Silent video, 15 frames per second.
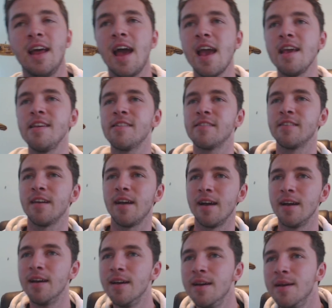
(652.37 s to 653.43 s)

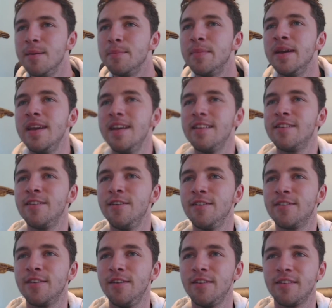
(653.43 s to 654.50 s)
Acer
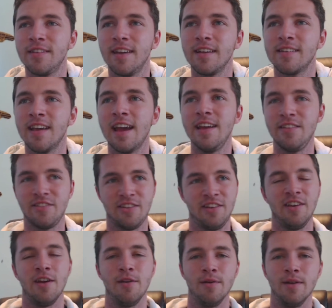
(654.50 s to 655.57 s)

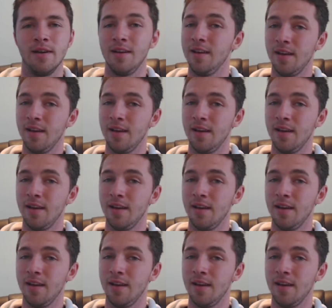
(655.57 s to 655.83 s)
P226HQ.